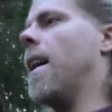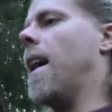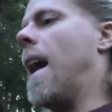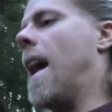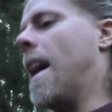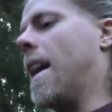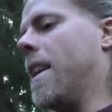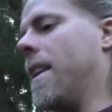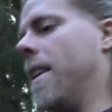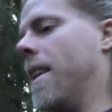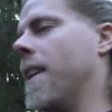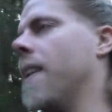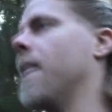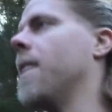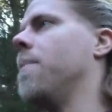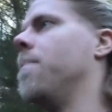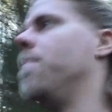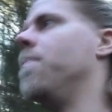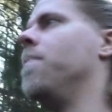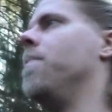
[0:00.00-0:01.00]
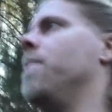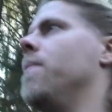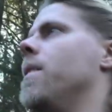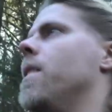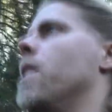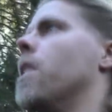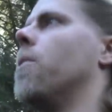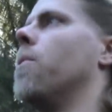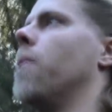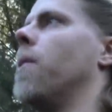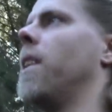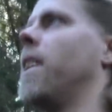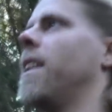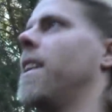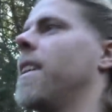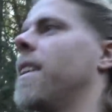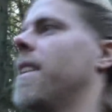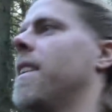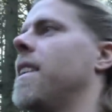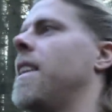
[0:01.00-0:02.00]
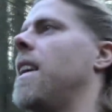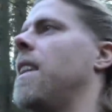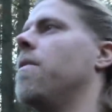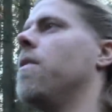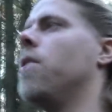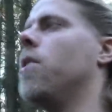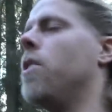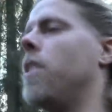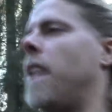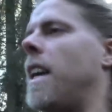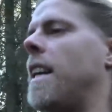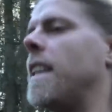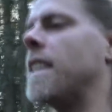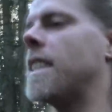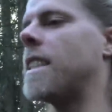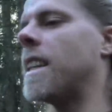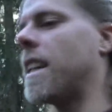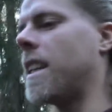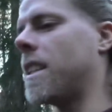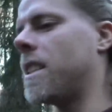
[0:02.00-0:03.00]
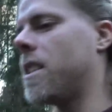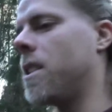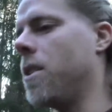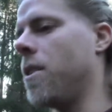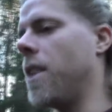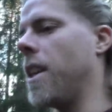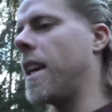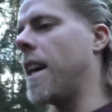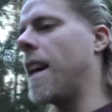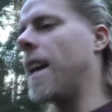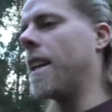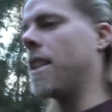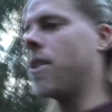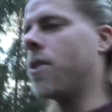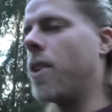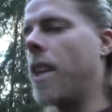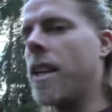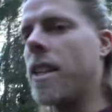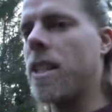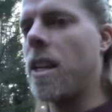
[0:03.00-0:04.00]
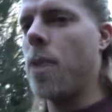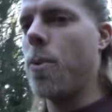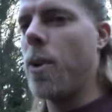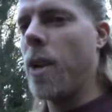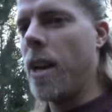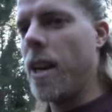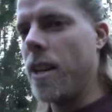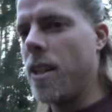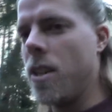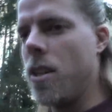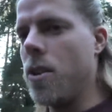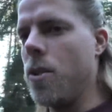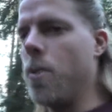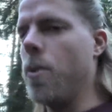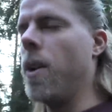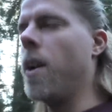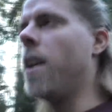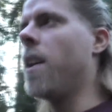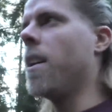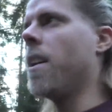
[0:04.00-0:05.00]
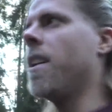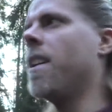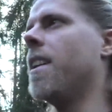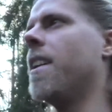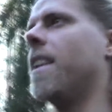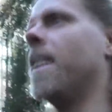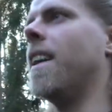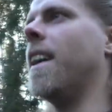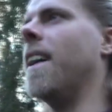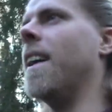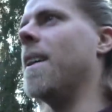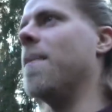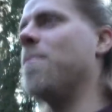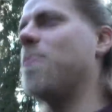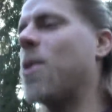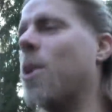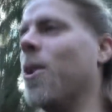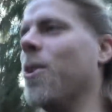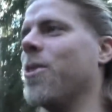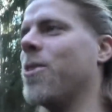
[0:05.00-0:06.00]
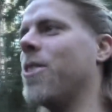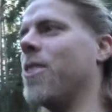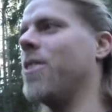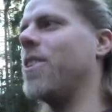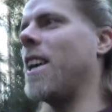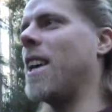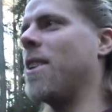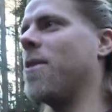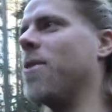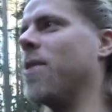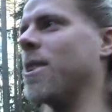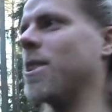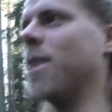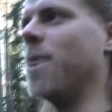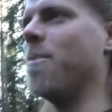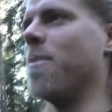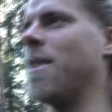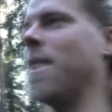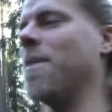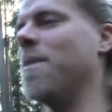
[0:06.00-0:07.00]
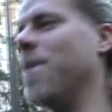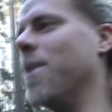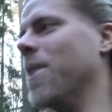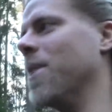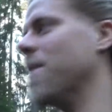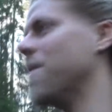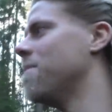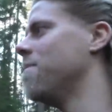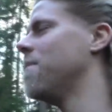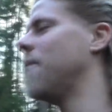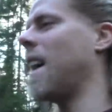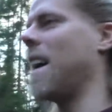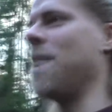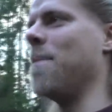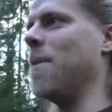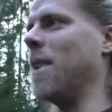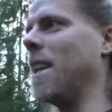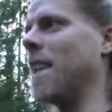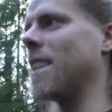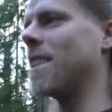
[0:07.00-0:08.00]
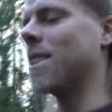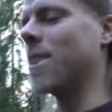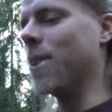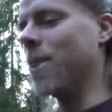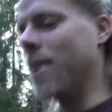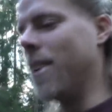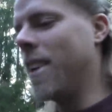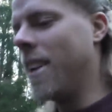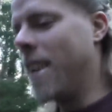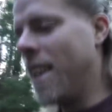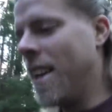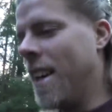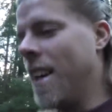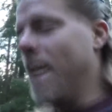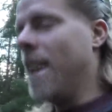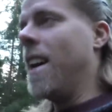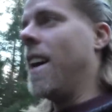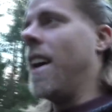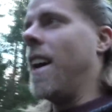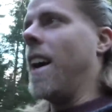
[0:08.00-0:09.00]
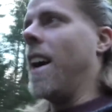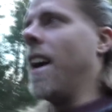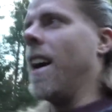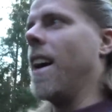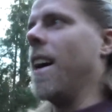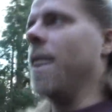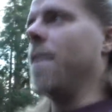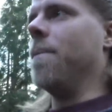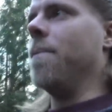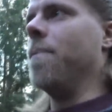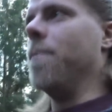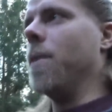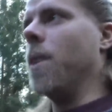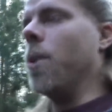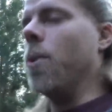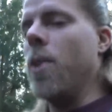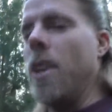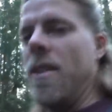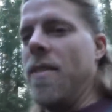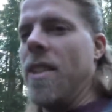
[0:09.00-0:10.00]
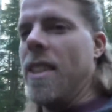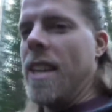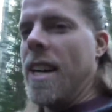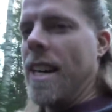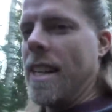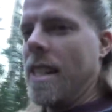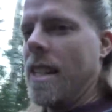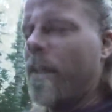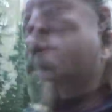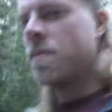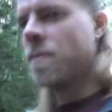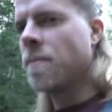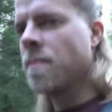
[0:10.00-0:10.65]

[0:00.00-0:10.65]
and, you know, give good insights to the guys who are actually willing to concentrate for something for 10 minutes or even that.